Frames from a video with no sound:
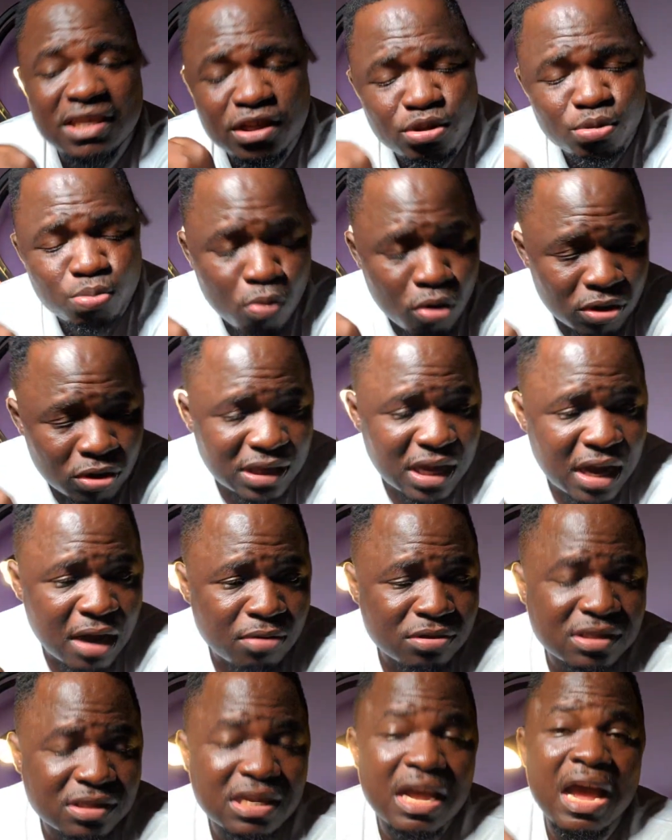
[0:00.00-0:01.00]
these small
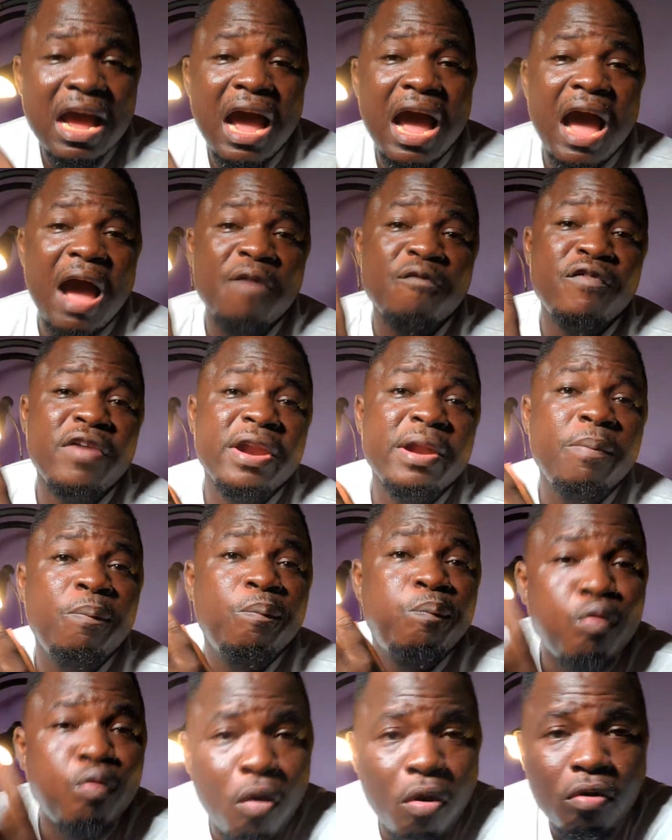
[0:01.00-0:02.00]
towns, are very
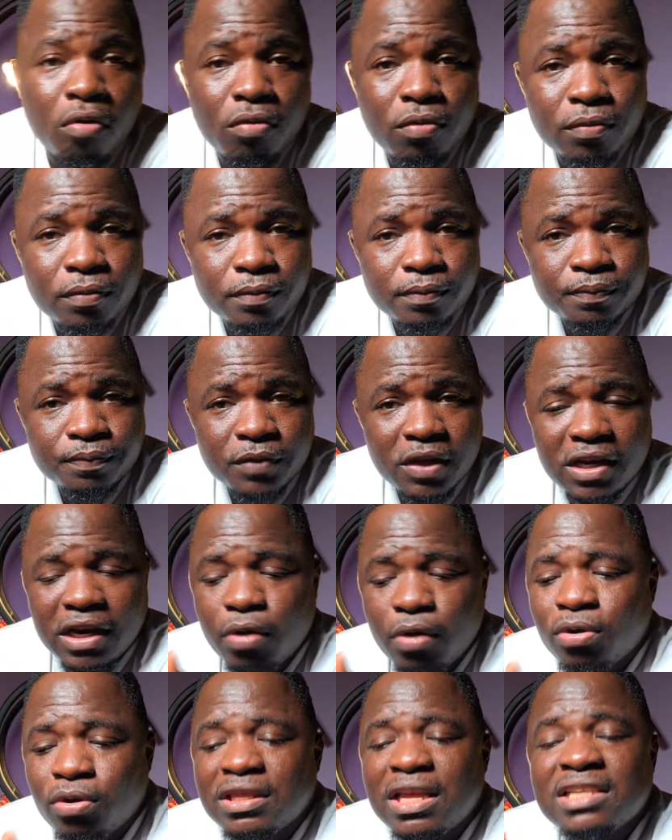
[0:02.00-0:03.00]
poor.
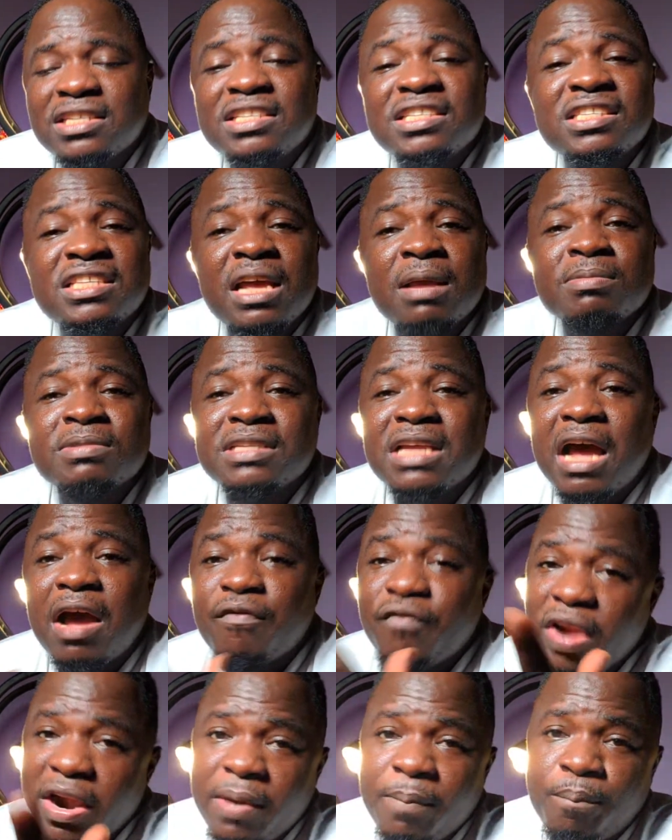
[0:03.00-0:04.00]
The water systems
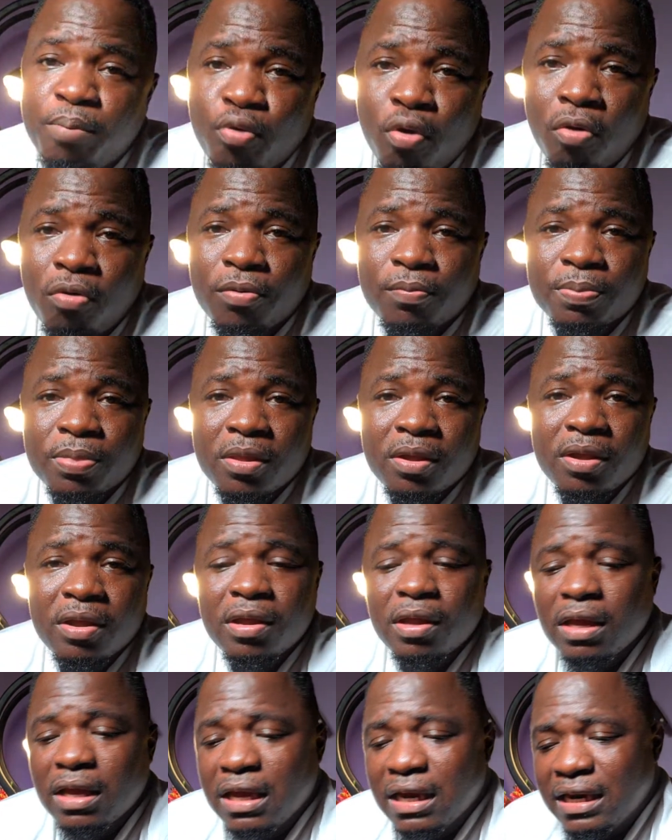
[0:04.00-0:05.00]
are very poor.
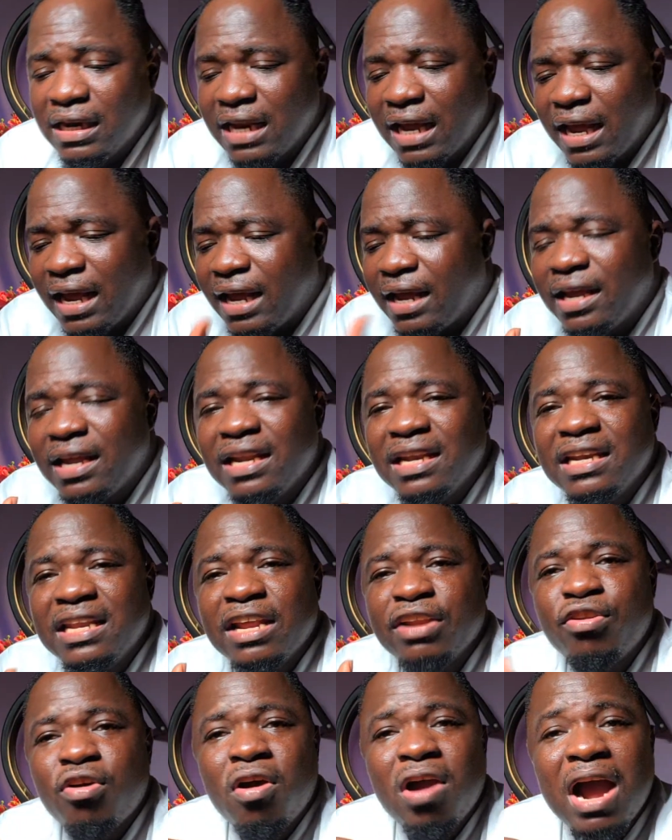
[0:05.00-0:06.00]
They
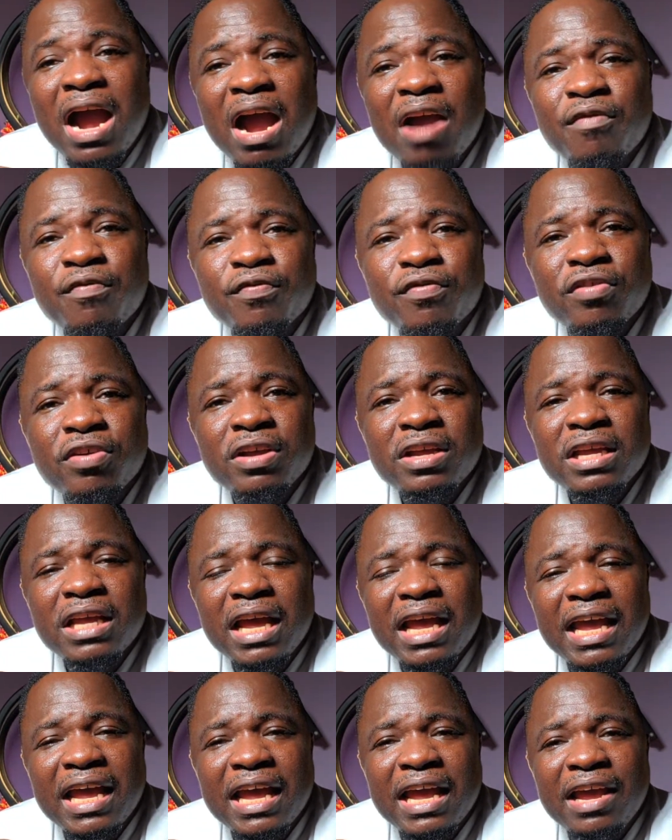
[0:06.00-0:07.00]
don't have
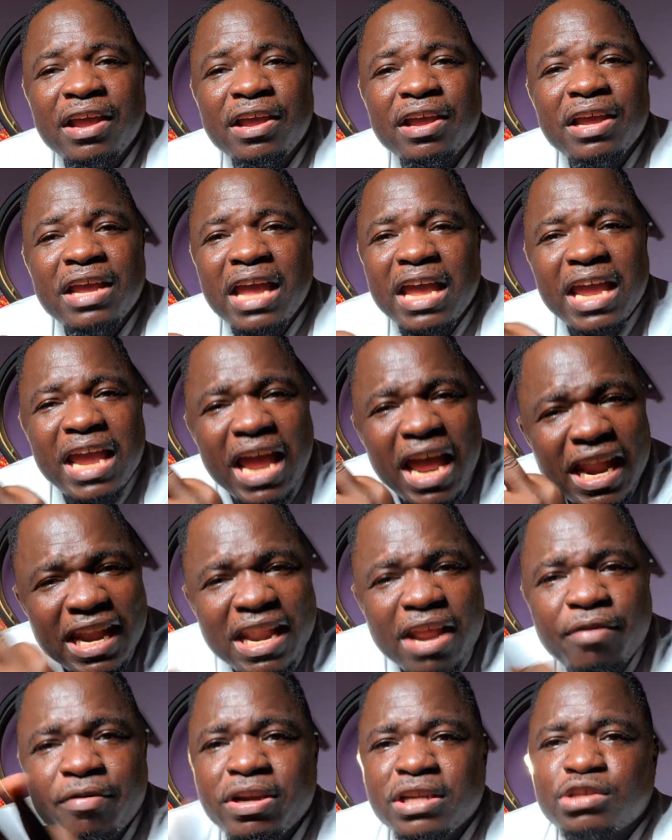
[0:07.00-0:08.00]

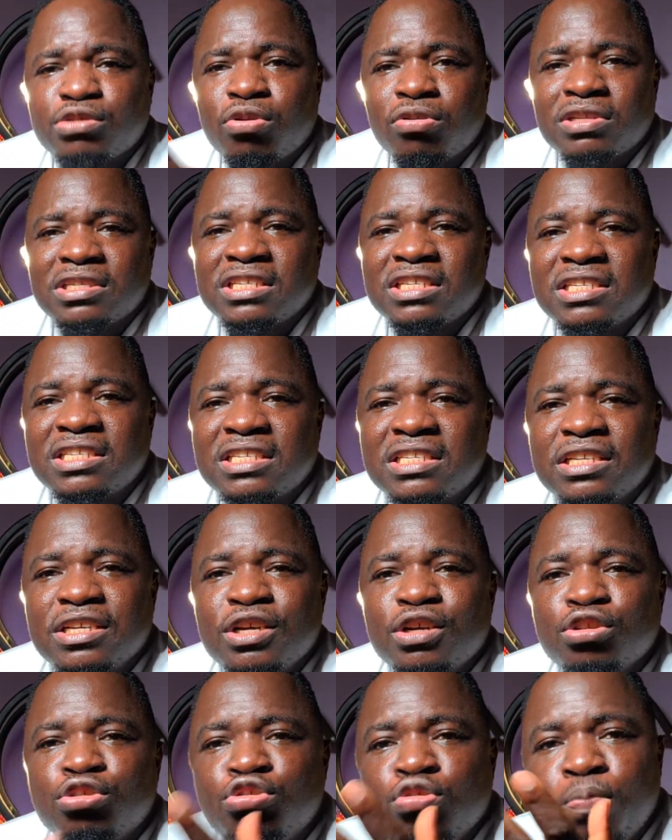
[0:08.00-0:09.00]
any resources
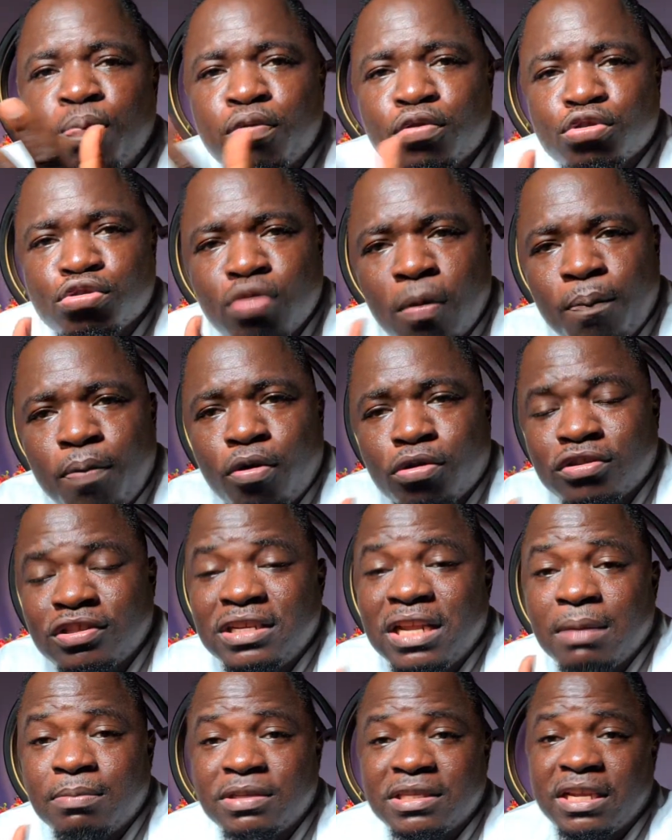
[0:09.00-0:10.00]
to support
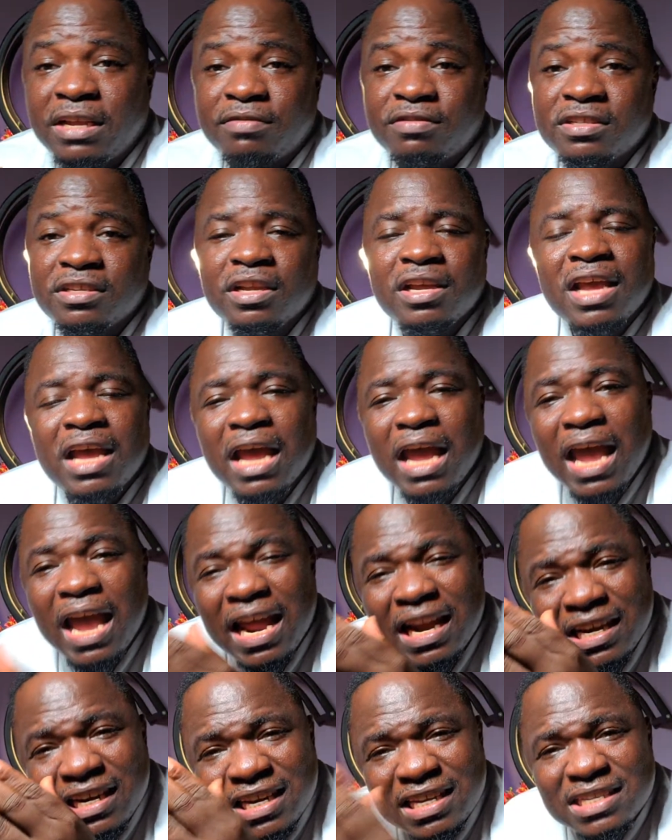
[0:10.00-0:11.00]
themselves.
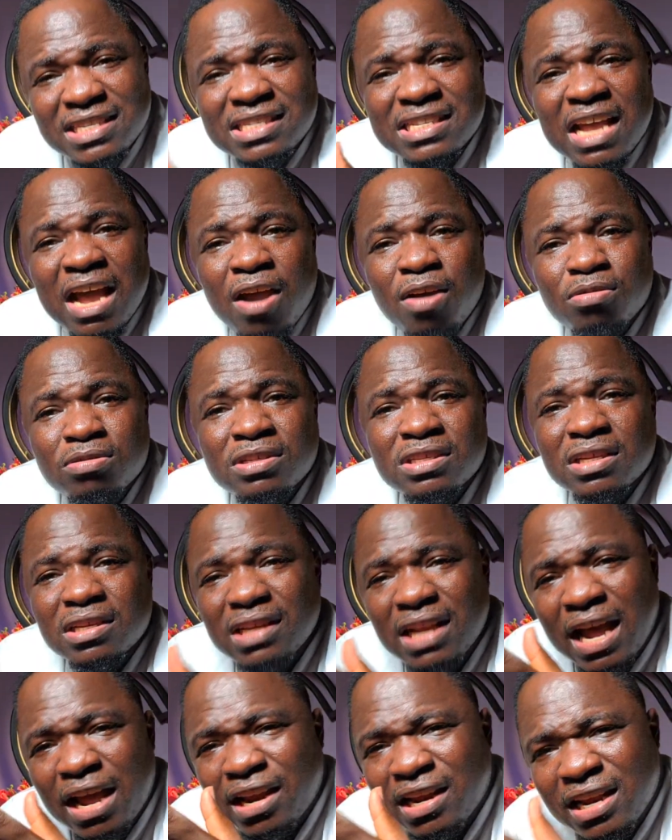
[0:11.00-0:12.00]
And these towns,
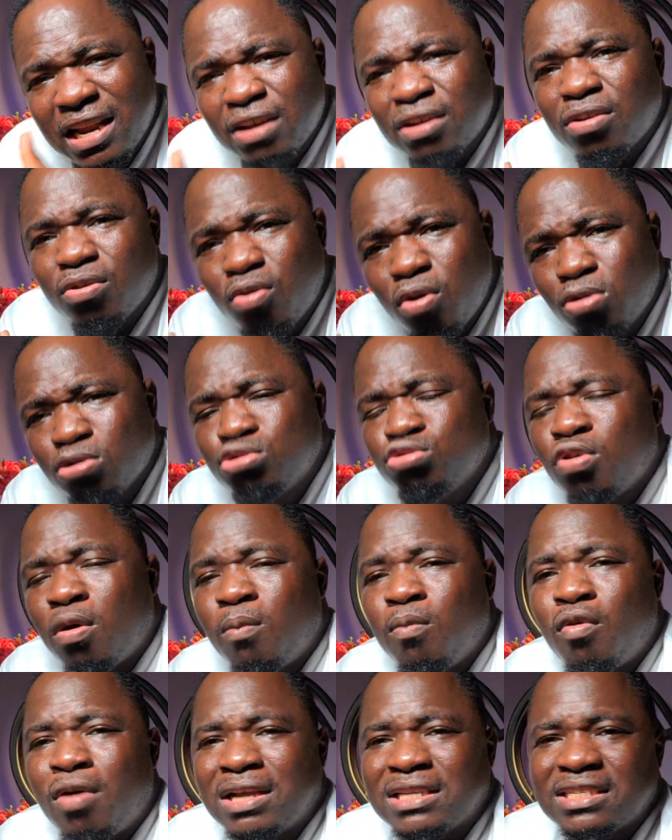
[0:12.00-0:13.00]
like, go to
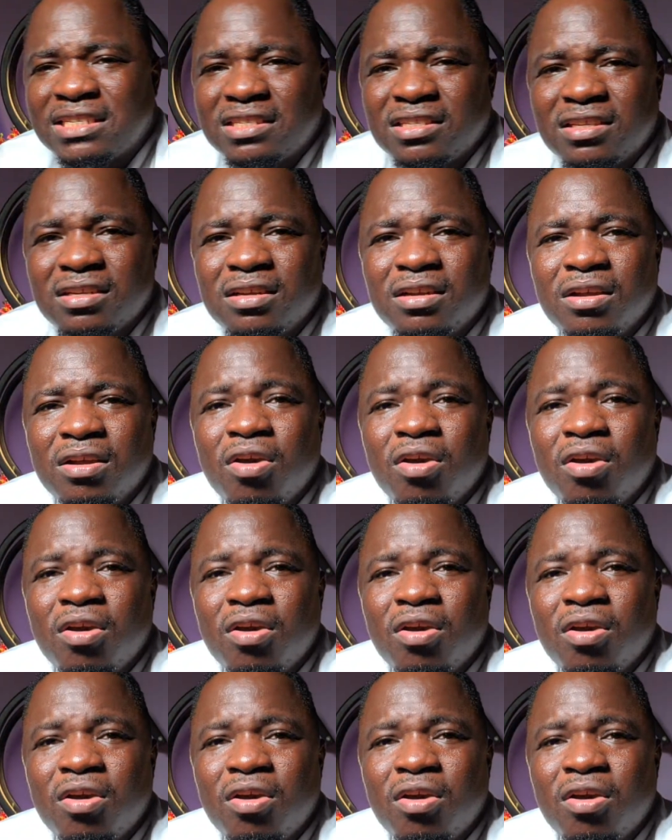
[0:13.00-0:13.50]
Obuasi,